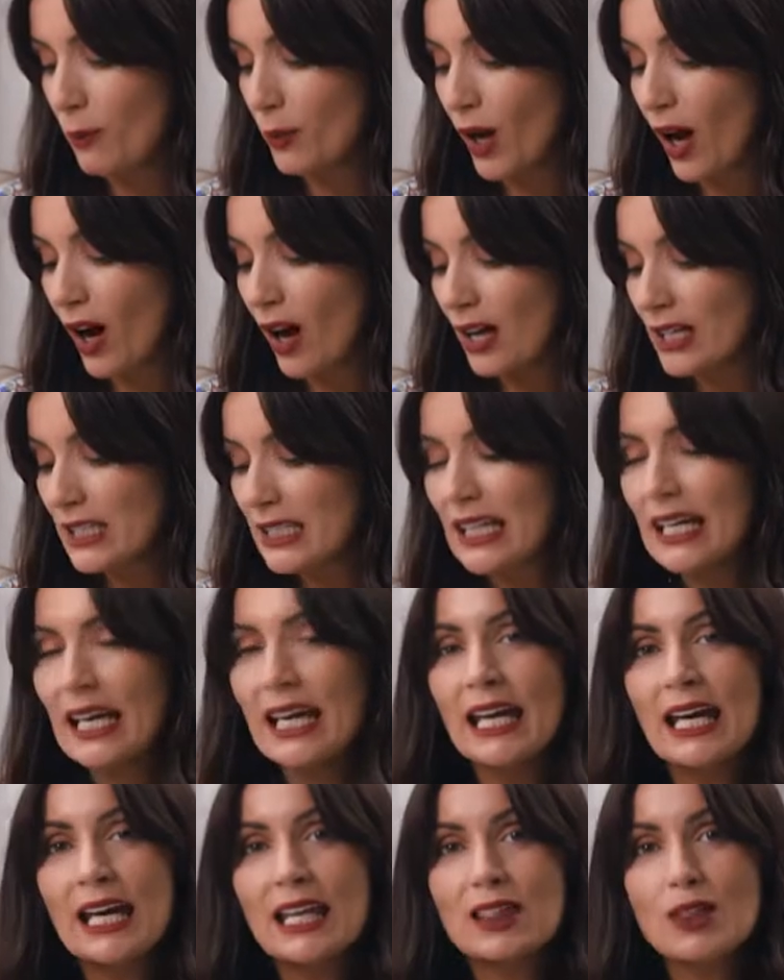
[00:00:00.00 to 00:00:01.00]
because
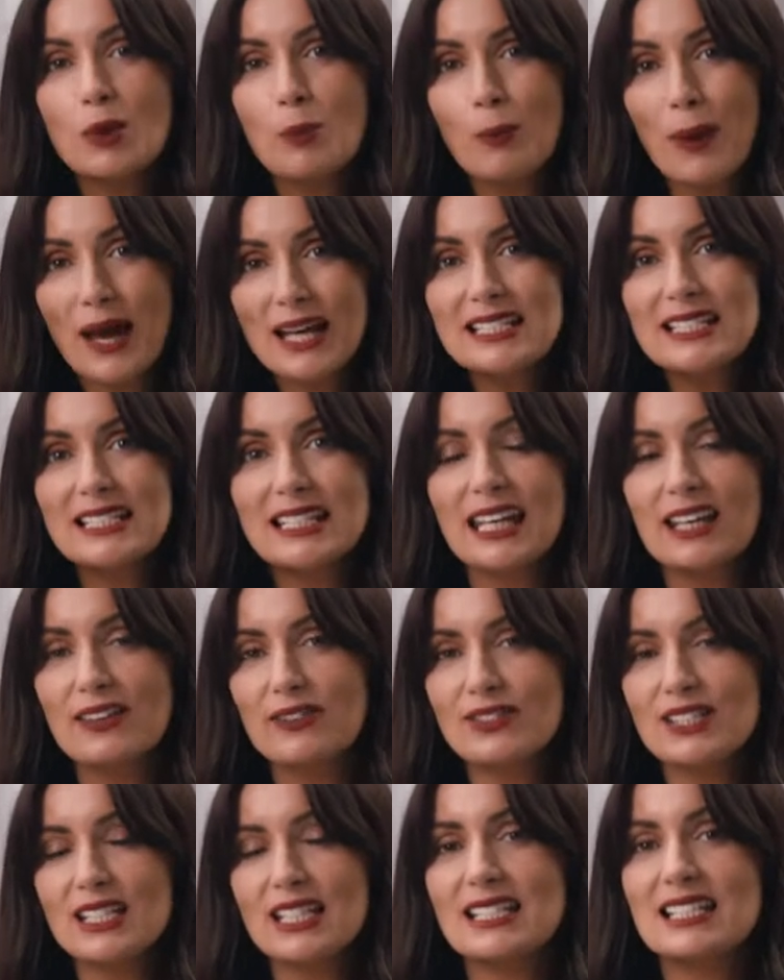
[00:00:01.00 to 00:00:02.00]
the best
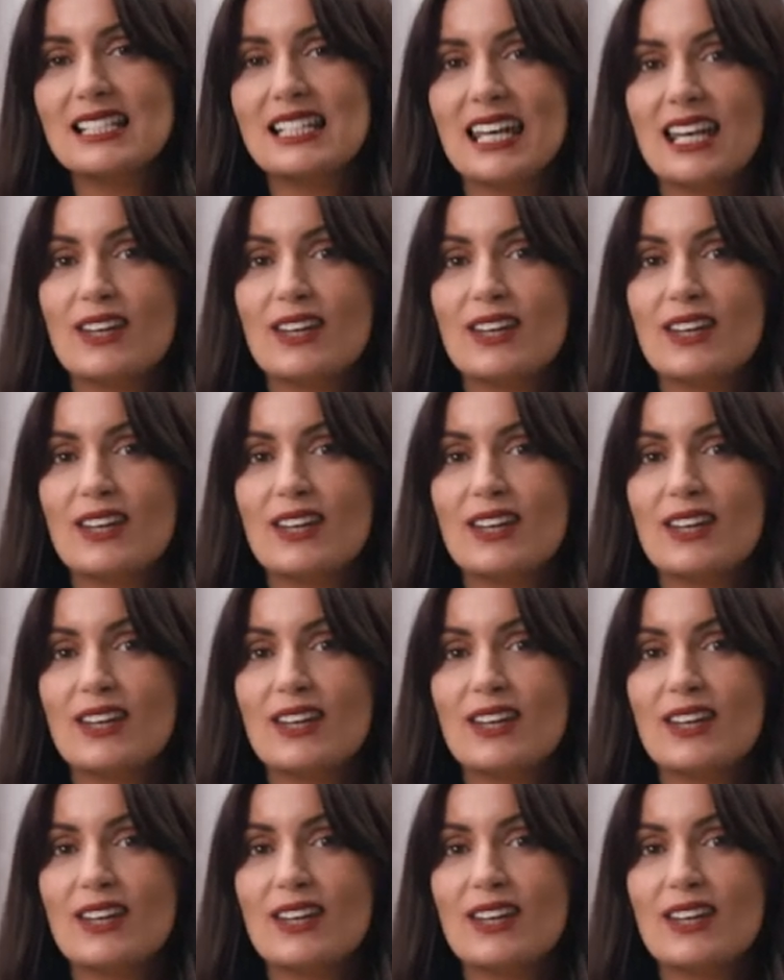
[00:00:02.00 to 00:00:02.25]
gift is the